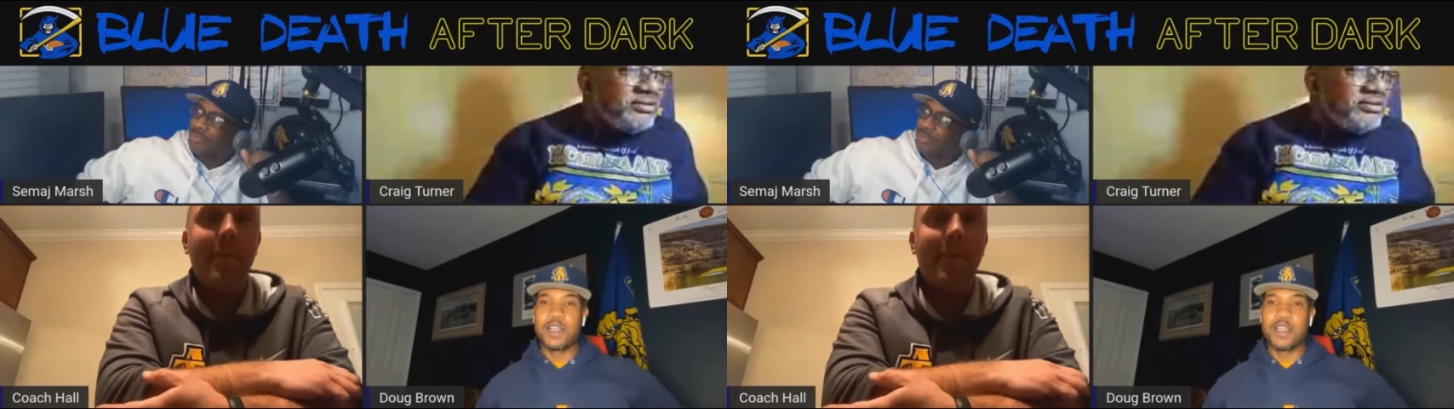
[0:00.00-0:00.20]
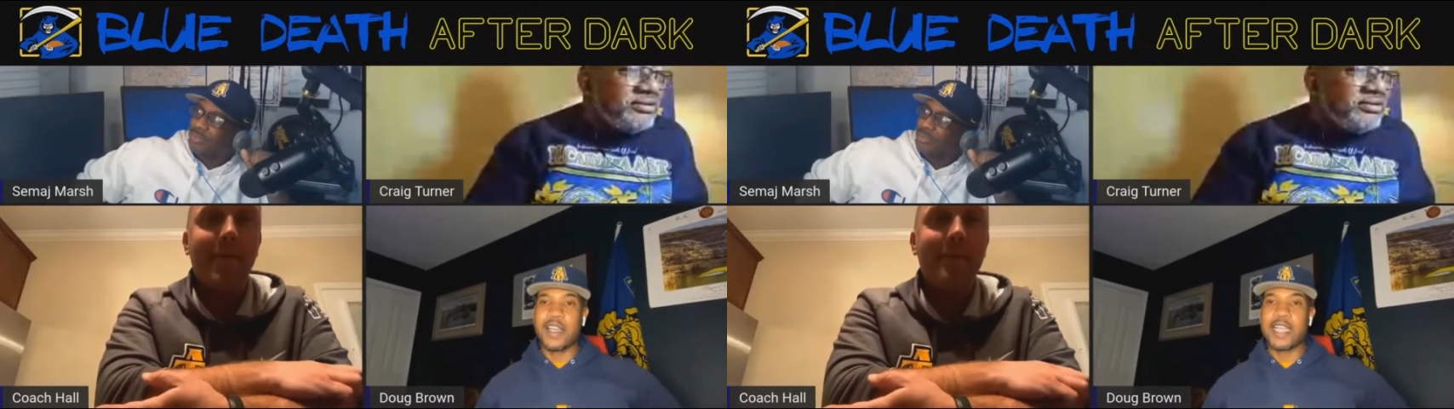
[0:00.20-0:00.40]

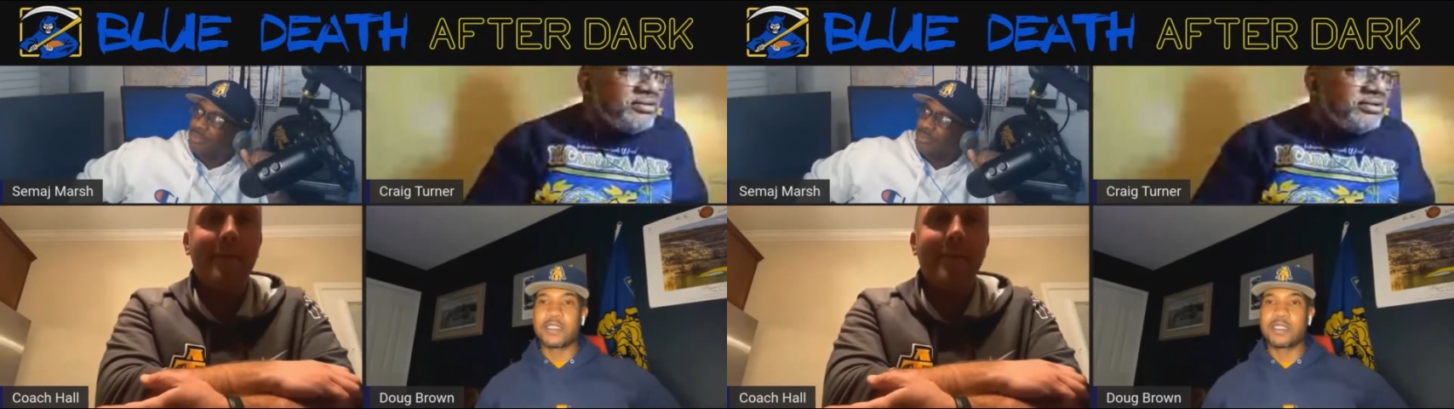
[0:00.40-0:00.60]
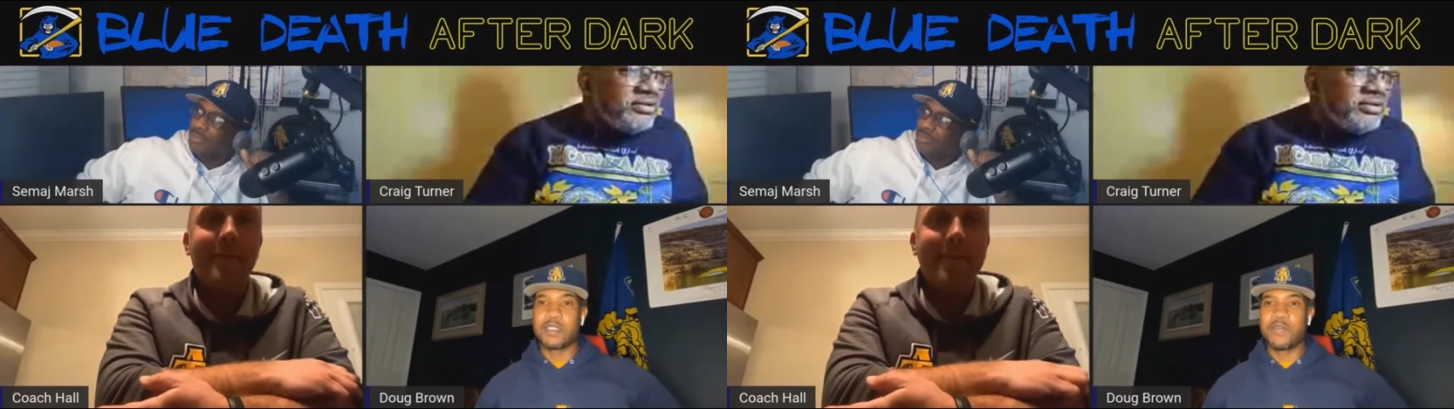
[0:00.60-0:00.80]
Speaker 1: you, yeah. one of
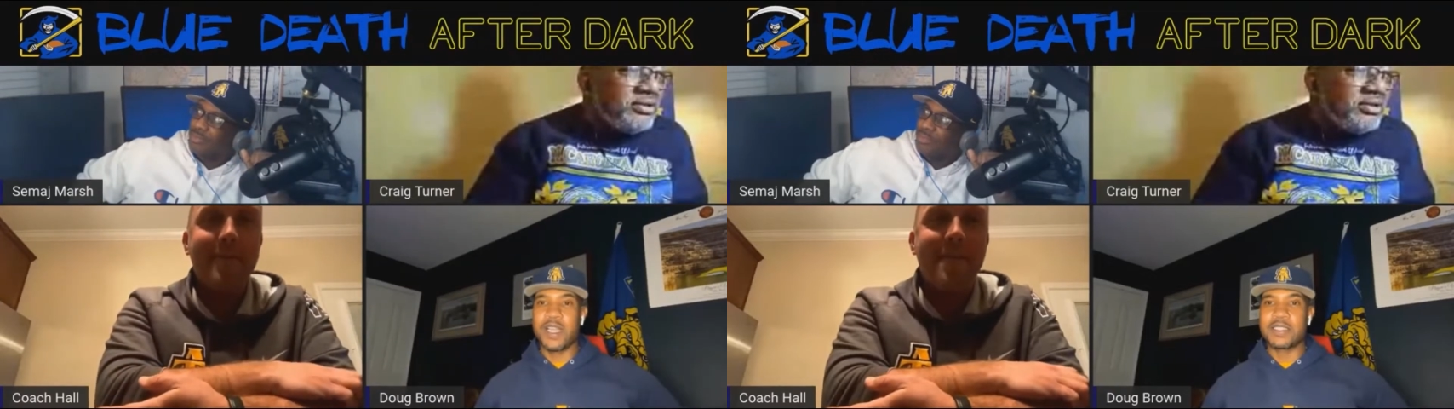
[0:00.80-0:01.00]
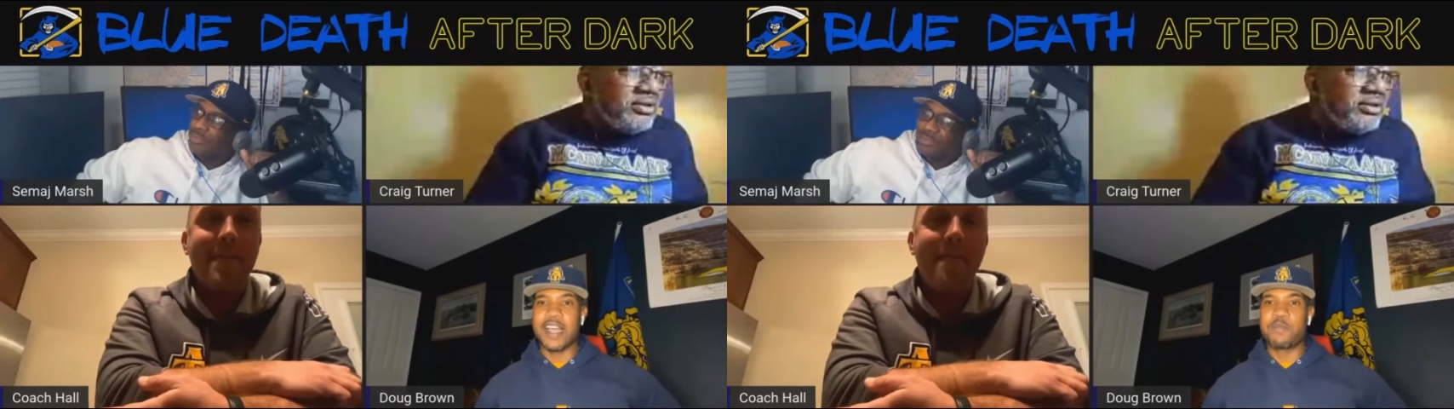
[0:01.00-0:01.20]
the
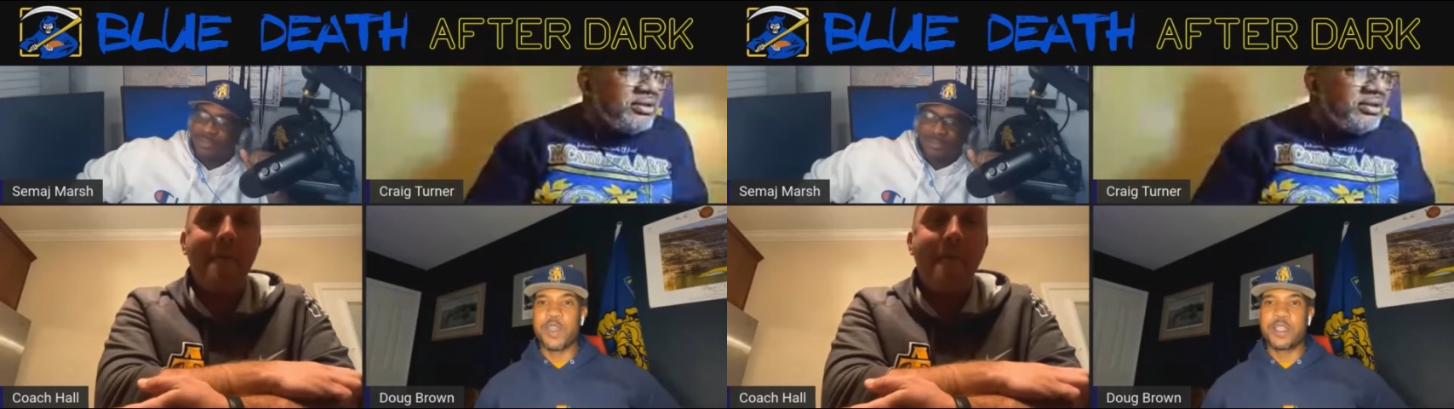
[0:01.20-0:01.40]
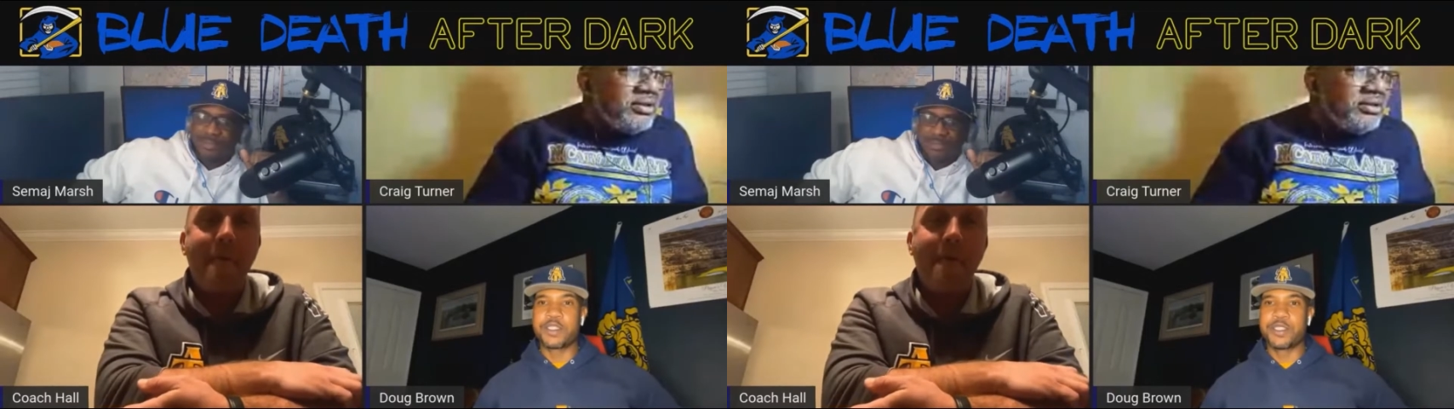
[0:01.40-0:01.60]
nicest
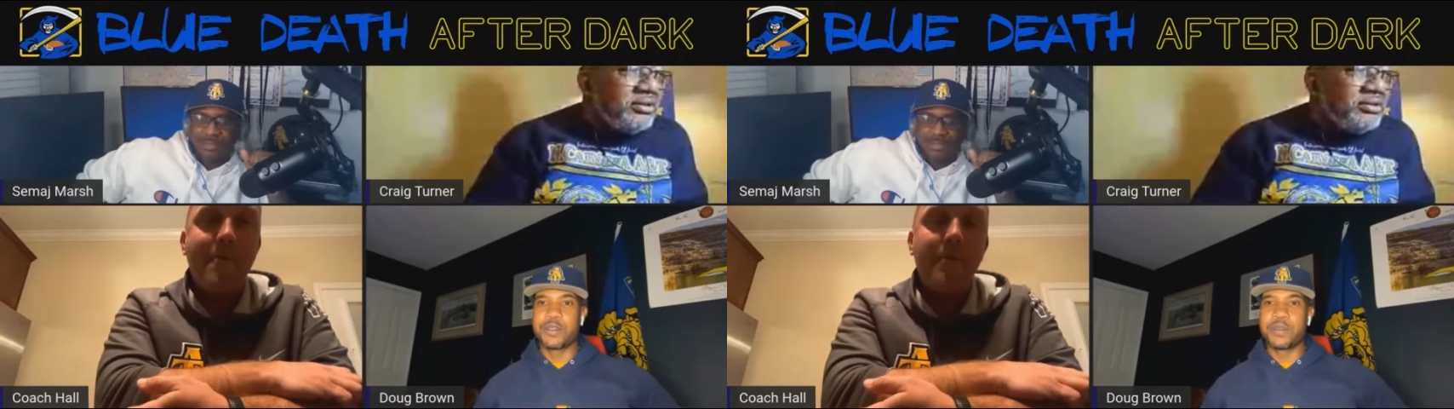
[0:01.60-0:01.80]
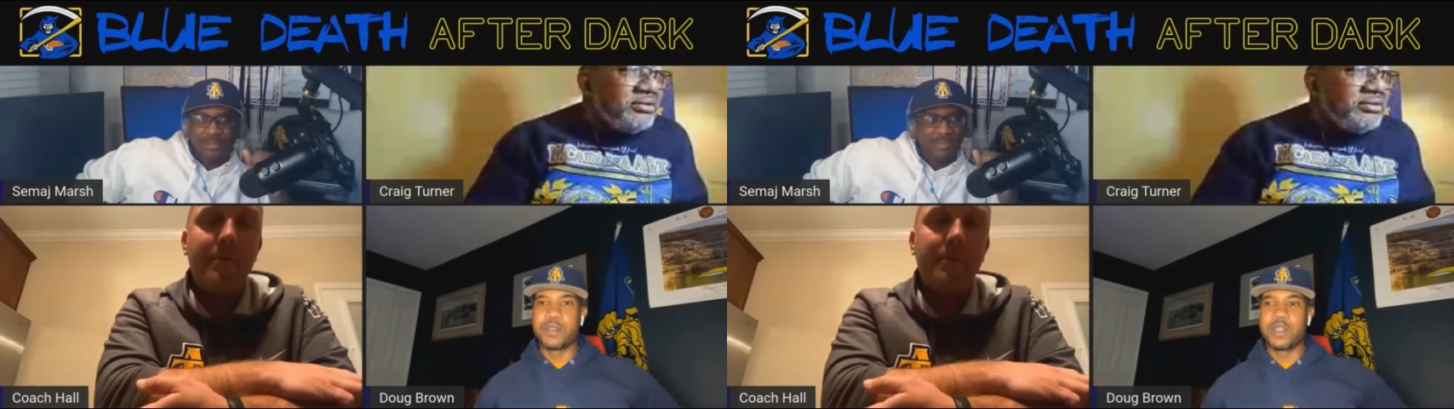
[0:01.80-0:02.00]
events I've
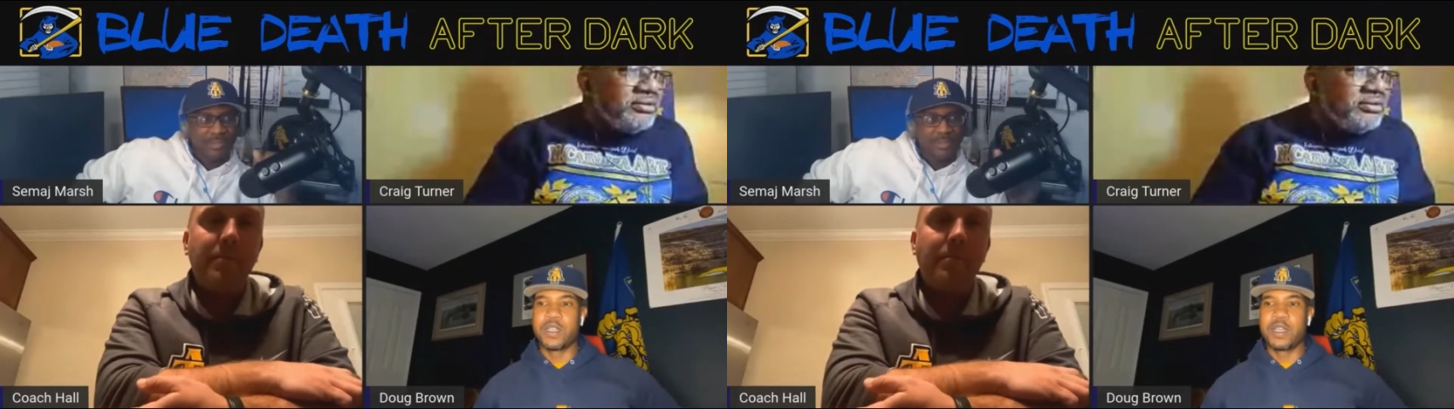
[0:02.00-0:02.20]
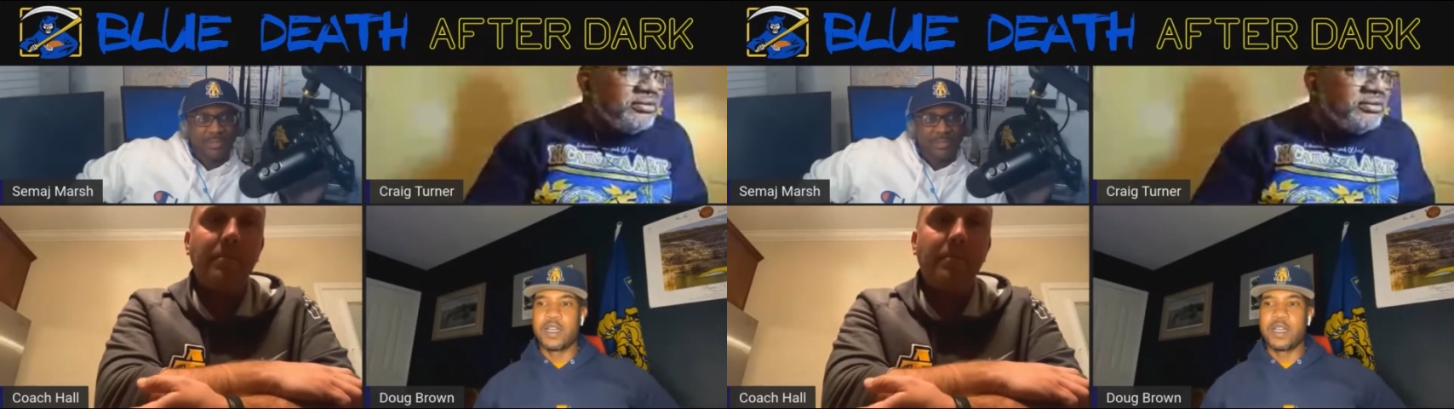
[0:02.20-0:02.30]
been to